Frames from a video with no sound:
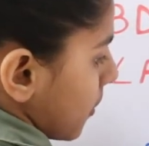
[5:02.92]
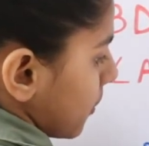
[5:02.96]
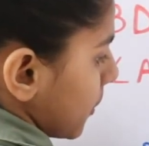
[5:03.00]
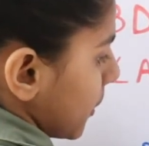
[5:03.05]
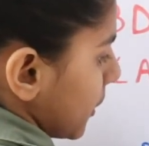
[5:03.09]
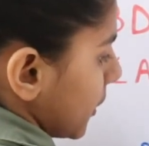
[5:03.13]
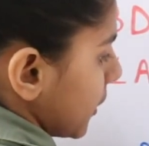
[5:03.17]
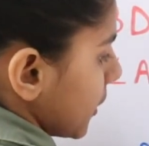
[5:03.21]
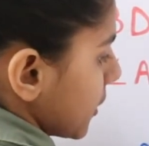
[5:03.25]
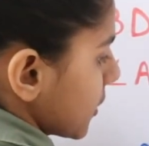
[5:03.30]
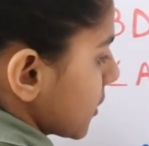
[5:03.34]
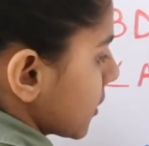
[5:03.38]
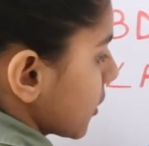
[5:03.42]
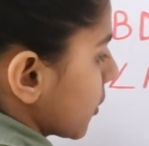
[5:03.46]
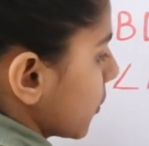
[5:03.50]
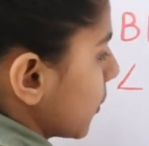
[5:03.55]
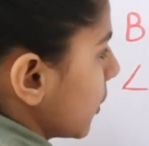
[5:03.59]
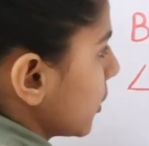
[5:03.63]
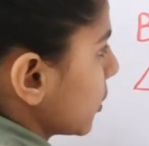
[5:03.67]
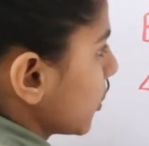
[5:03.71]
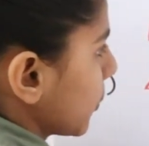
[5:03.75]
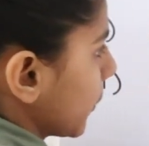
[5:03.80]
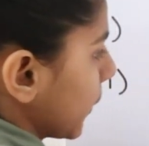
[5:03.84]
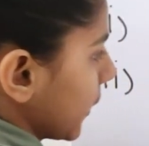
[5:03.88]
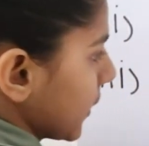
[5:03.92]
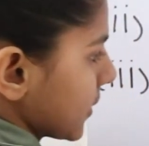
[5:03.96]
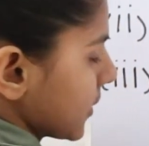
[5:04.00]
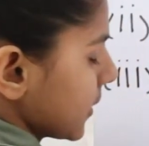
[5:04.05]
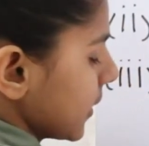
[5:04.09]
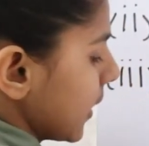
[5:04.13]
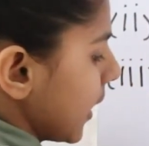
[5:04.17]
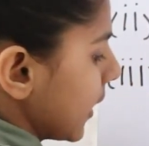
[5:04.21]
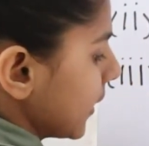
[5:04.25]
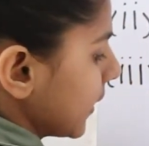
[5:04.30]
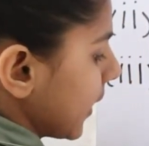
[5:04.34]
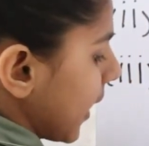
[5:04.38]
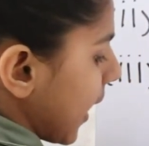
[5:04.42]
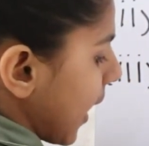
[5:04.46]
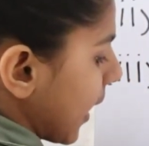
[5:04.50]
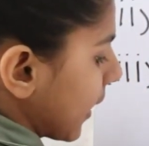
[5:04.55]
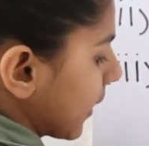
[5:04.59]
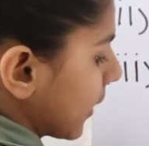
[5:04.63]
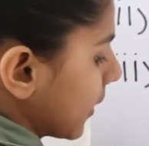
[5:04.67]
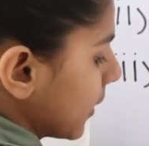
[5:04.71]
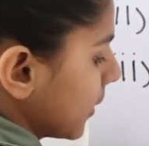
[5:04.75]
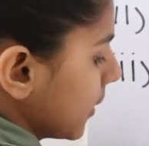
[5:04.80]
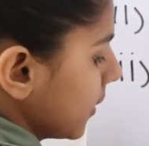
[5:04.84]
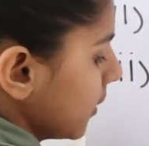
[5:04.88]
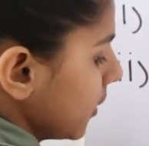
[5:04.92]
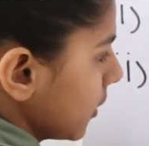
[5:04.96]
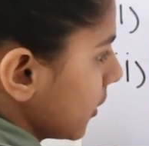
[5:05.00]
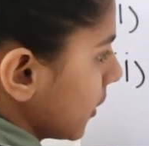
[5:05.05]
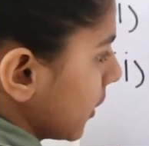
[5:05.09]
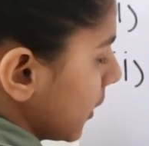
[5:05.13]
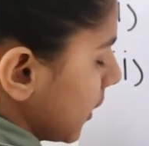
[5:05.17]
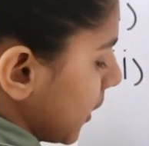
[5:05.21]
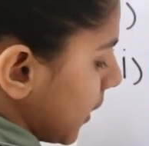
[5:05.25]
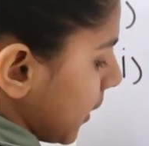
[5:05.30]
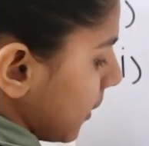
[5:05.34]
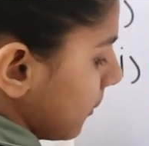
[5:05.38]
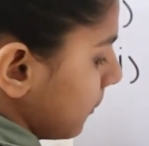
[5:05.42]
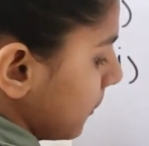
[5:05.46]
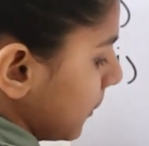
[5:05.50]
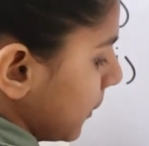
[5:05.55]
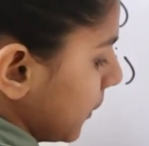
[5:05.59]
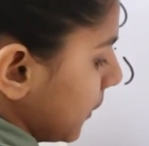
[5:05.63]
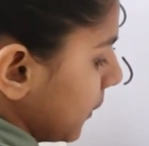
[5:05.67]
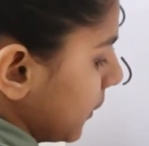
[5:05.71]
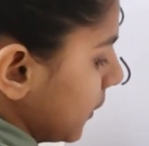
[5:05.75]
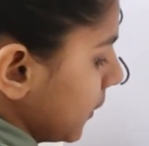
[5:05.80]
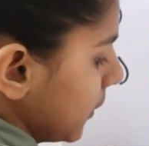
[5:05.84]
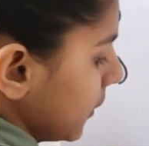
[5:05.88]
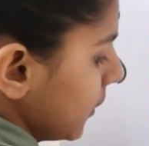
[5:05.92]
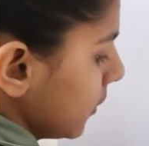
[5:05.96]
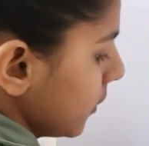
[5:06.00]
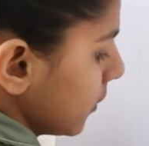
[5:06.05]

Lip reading: BD is equal to AC and angle ABD